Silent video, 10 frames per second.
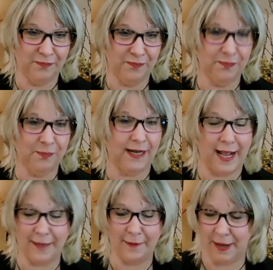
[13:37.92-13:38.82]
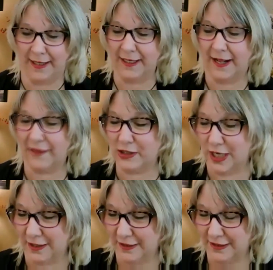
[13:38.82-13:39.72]
But I had it on the
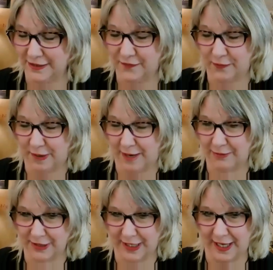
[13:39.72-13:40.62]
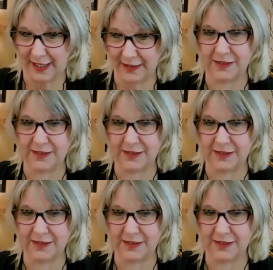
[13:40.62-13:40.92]
checklist for mom or dad.